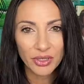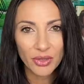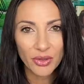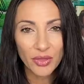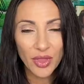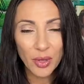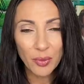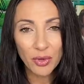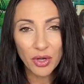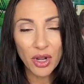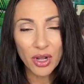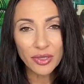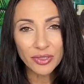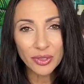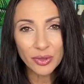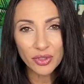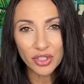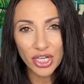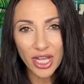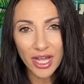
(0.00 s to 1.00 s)
They were
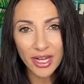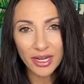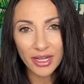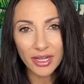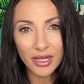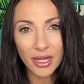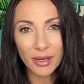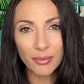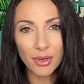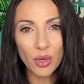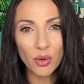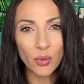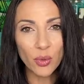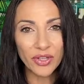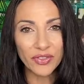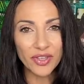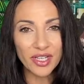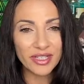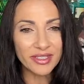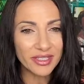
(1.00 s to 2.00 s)
also chatting about
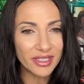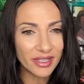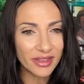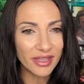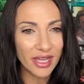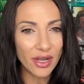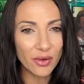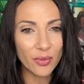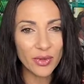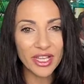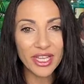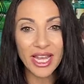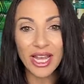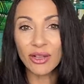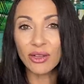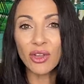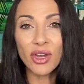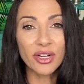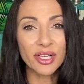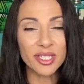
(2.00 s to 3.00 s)
what they did that week, how
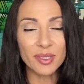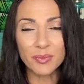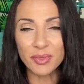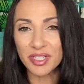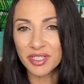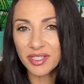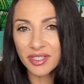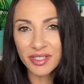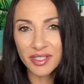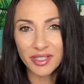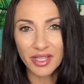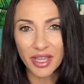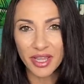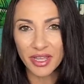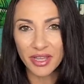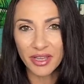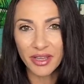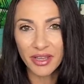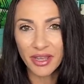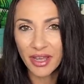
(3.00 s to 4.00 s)
long it's been since
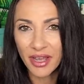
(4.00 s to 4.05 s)
they